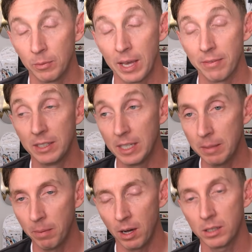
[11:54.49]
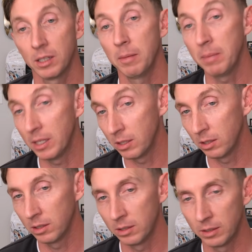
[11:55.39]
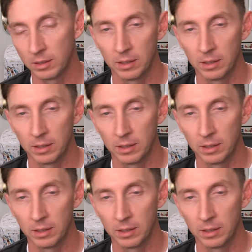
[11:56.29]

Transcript: We have a deep box on the mesial,